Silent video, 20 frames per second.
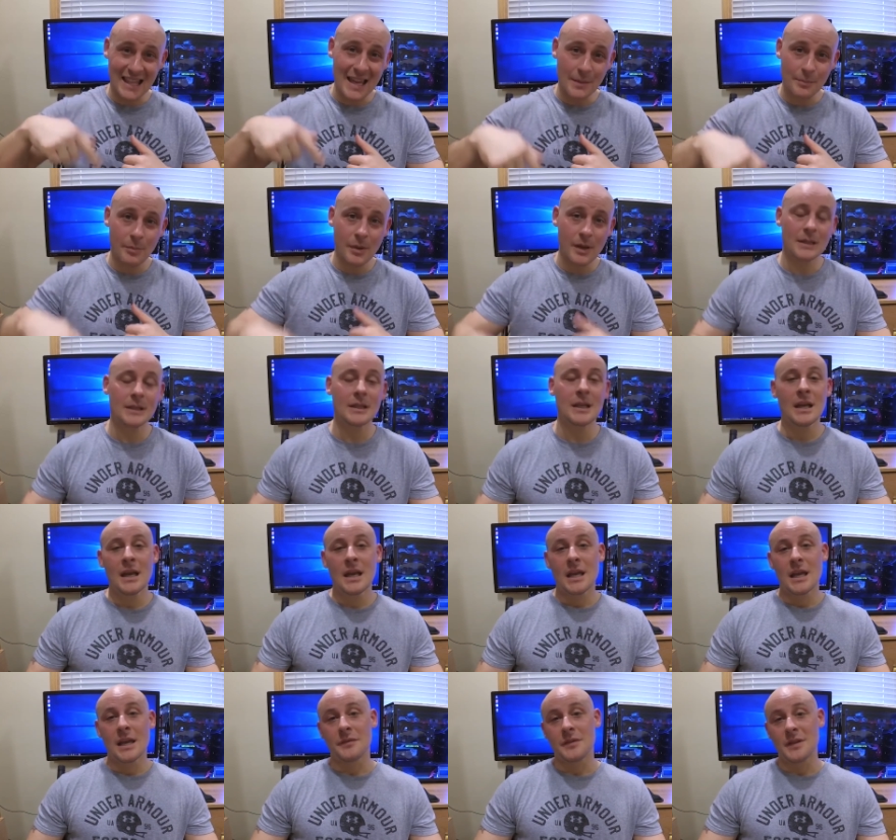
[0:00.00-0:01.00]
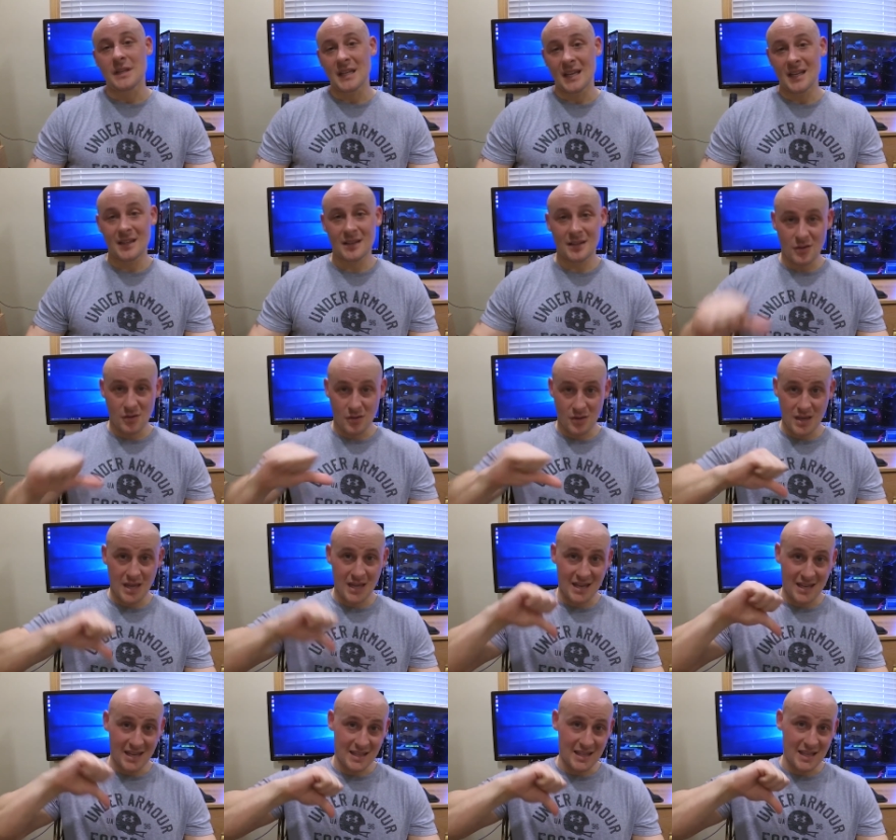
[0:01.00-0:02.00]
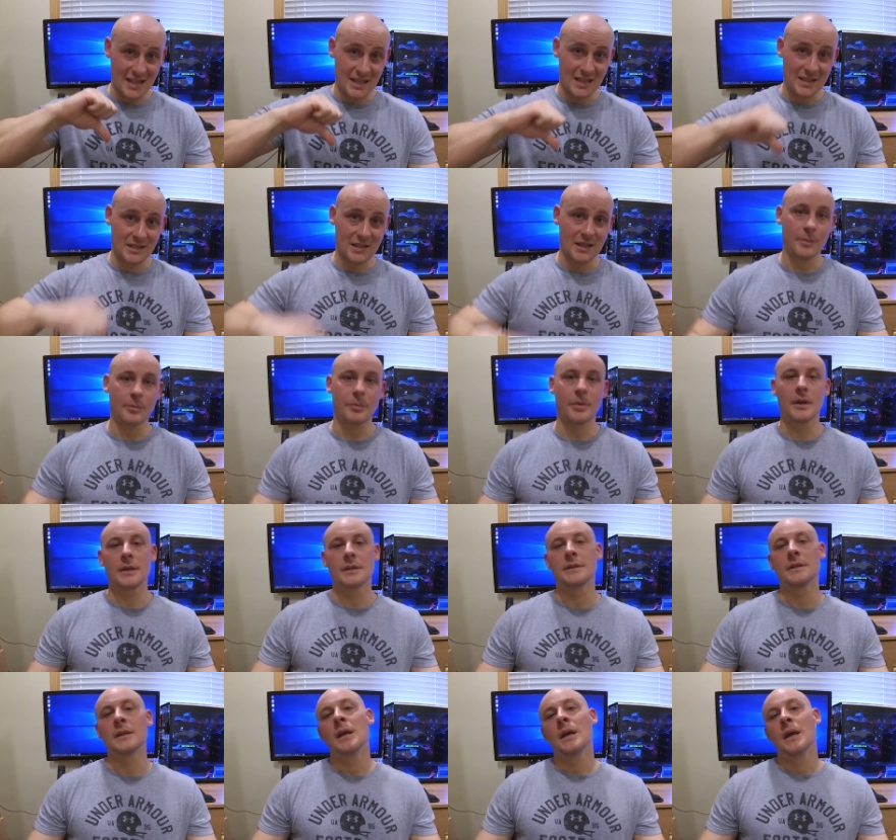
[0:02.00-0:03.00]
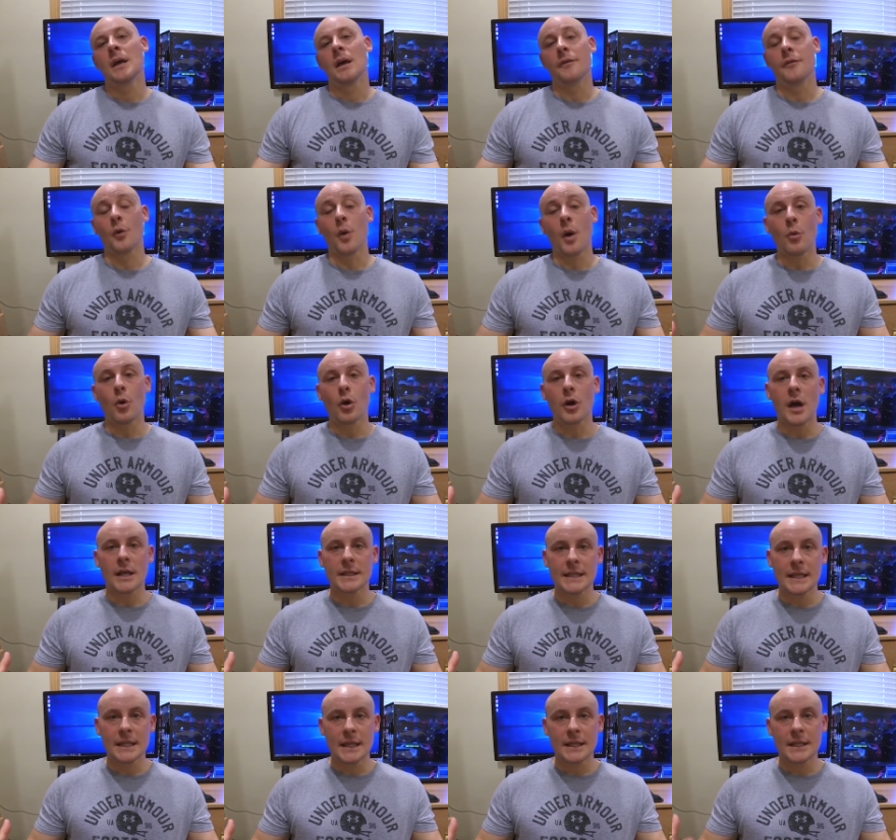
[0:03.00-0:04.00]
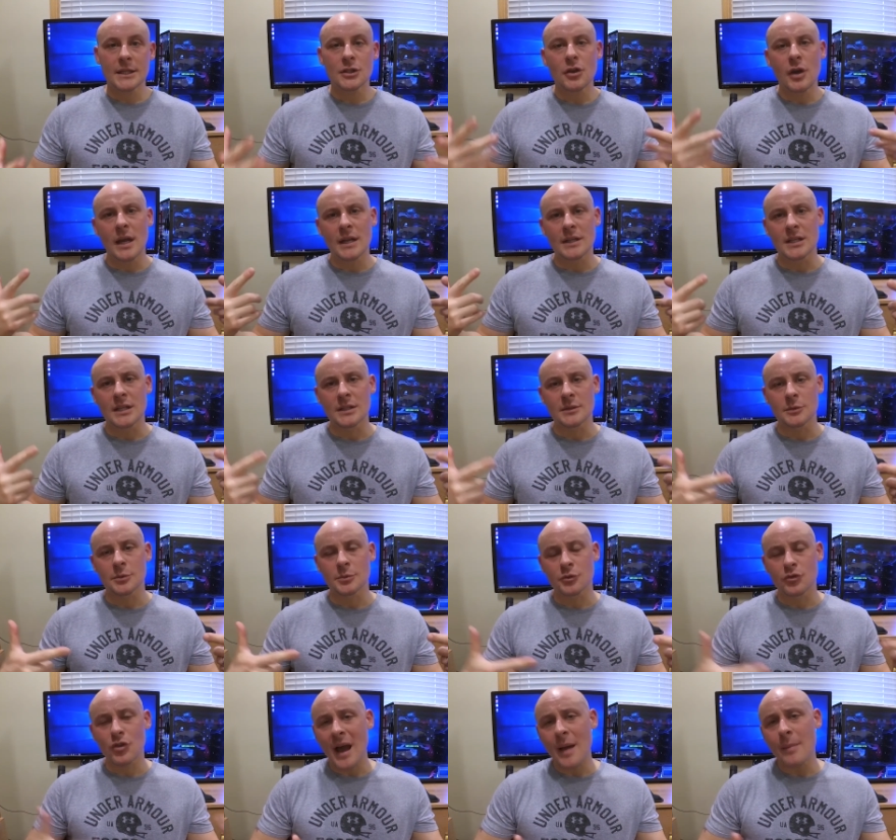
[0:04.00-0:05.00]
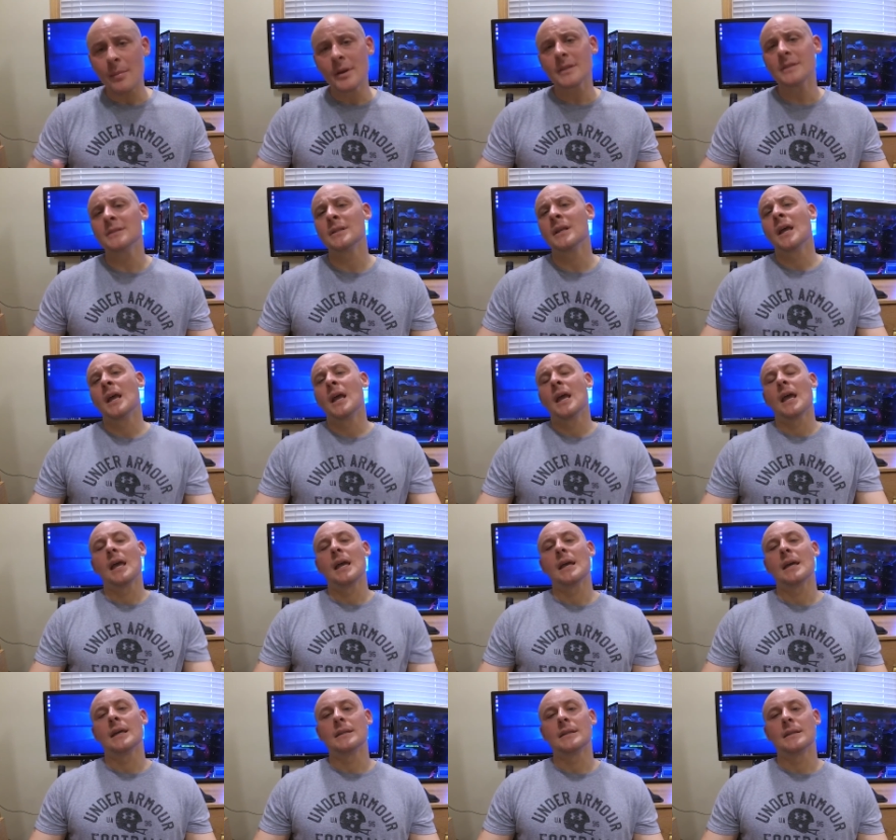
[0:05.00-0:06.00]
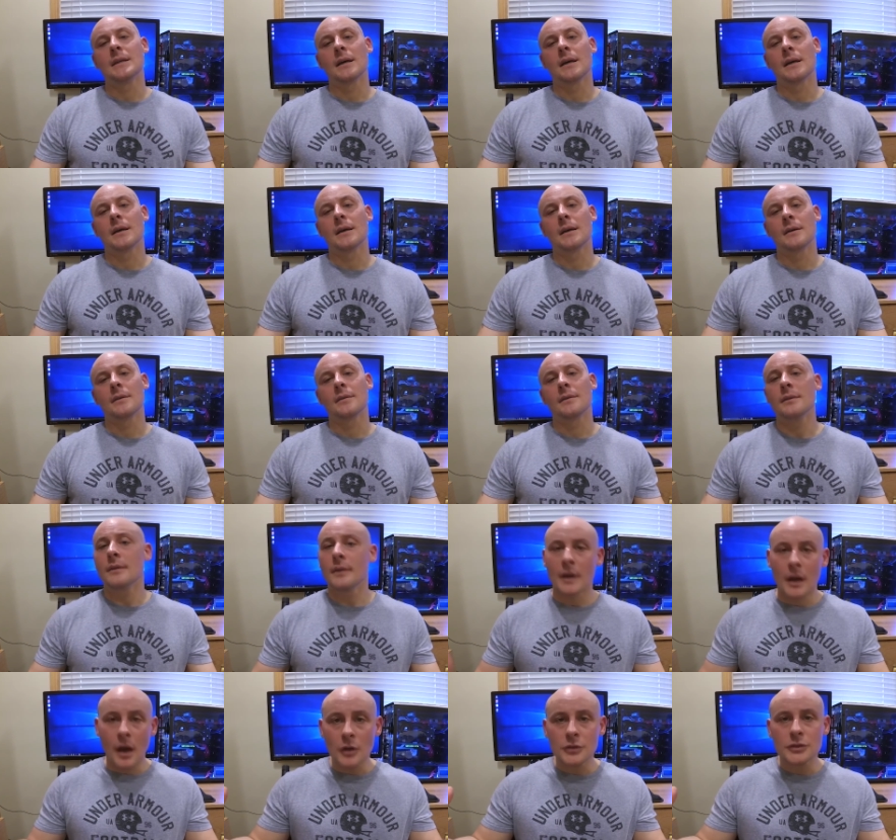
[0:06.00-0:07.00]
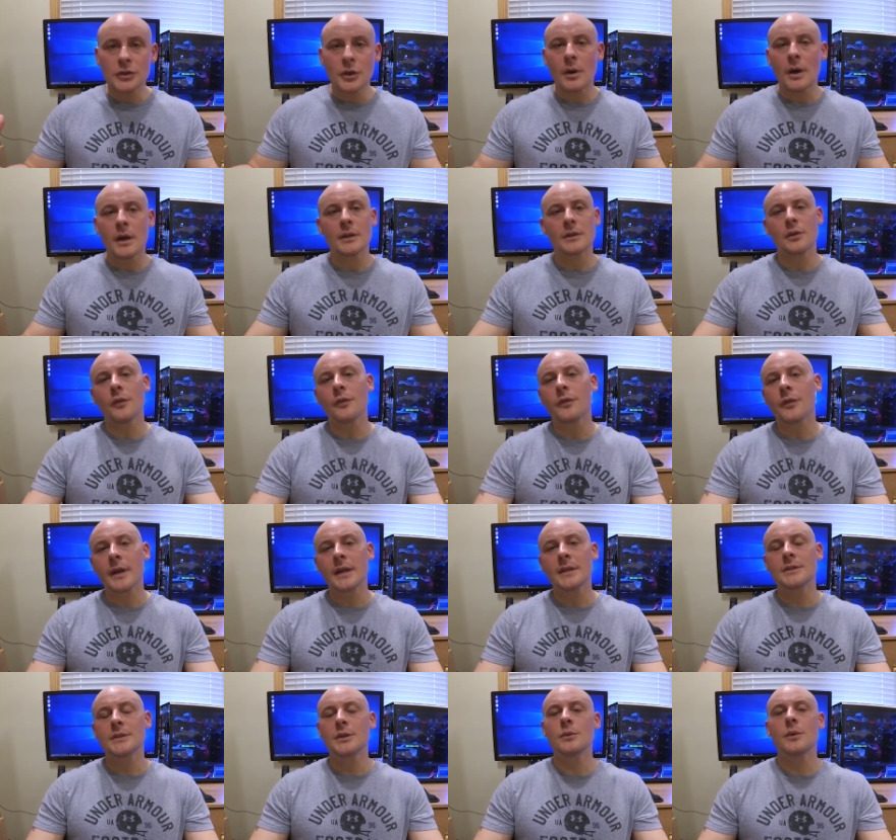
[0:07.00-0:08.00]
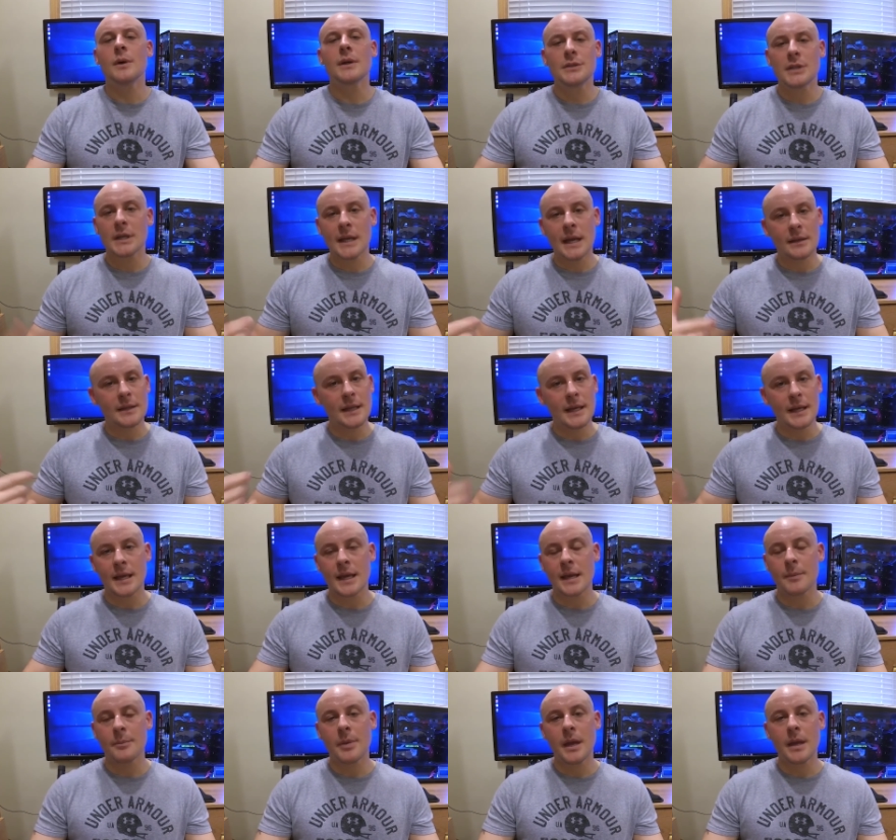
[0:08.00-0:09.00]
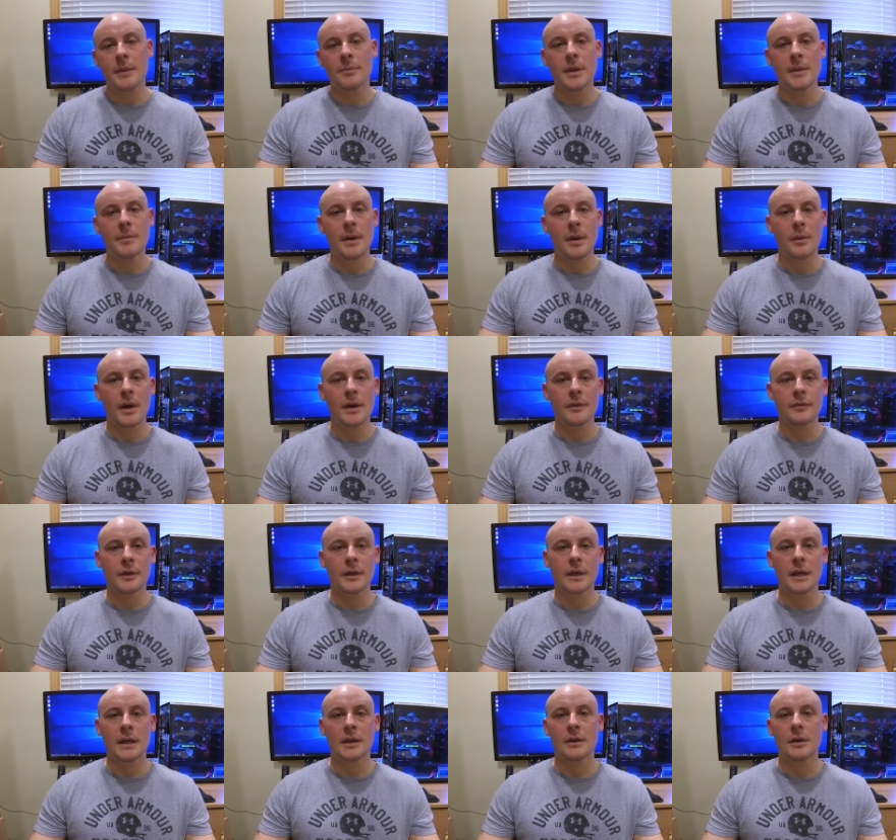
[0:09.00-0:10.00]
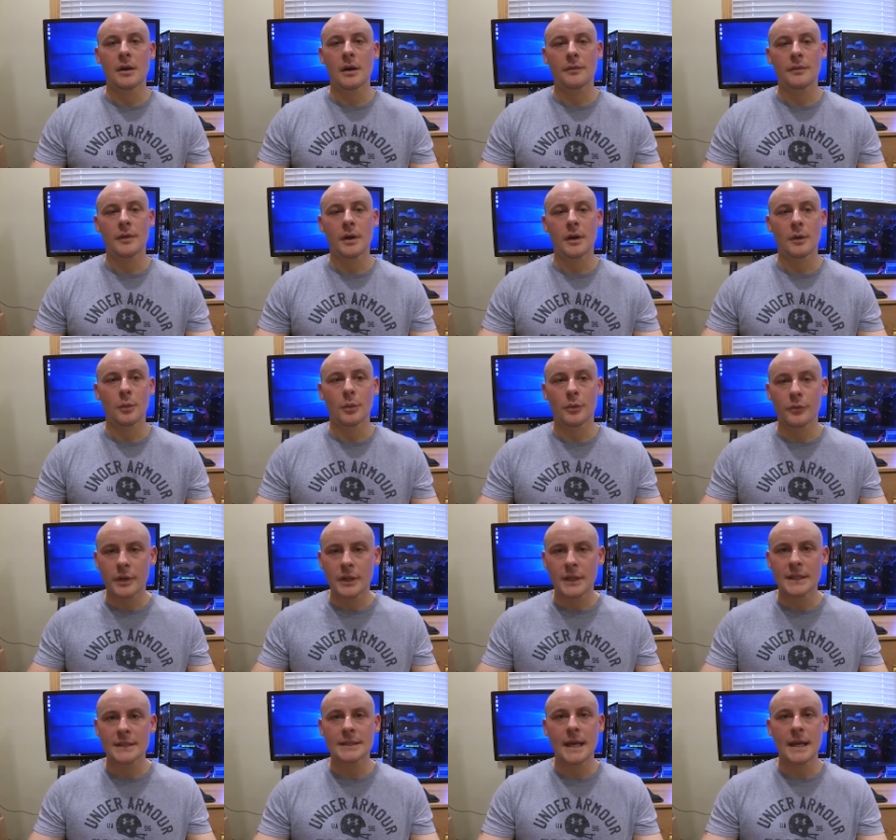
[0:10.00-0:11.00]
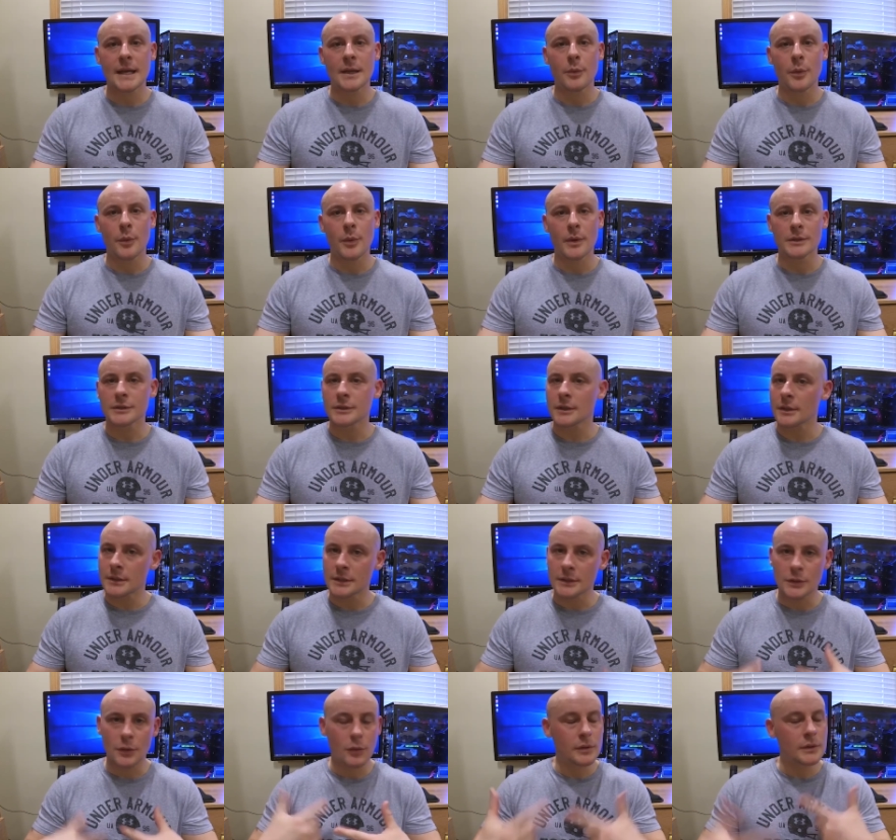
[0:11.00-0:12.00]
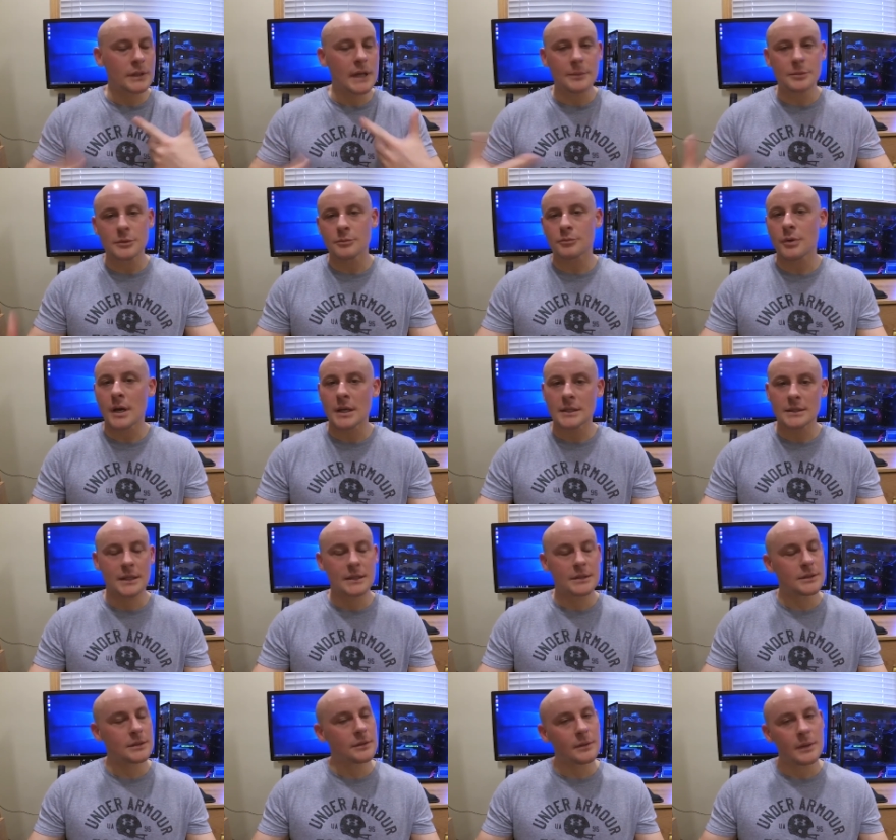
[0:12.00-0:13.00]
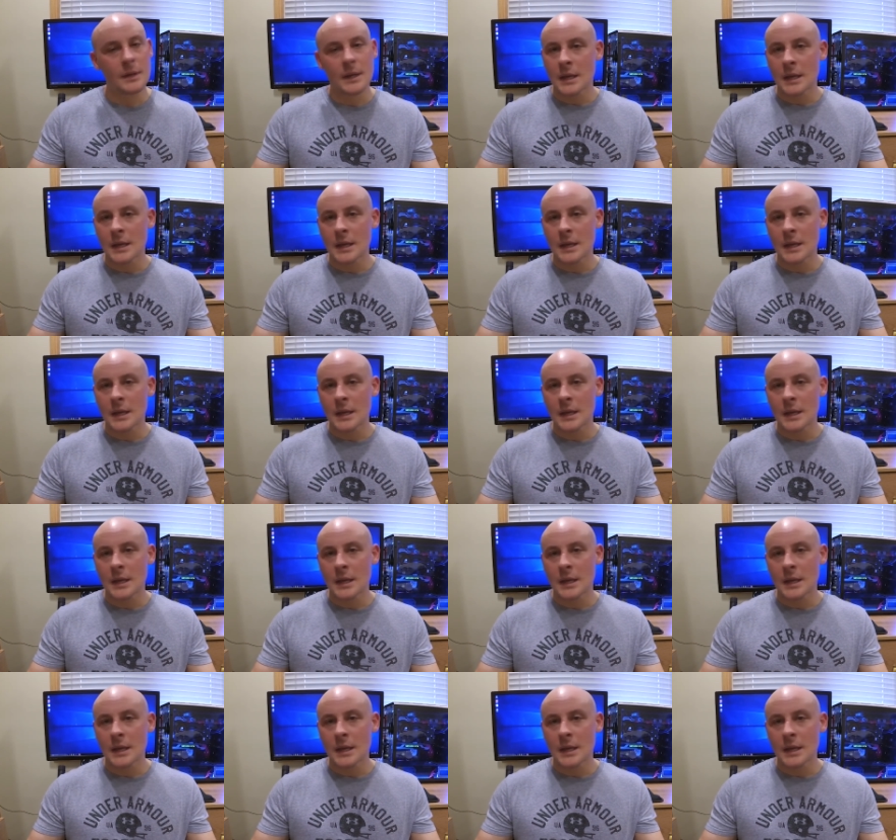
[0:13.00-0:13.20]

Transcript: like button. If you didn't, go ahead and hit that dislike button. If you want more content like this, go ahead and hit the subscribe button. And also, uh, don't forget to uh, check out that campaign me and my wife are kicking off. Uh, we're really excited. We want to start this whole adoption process. So,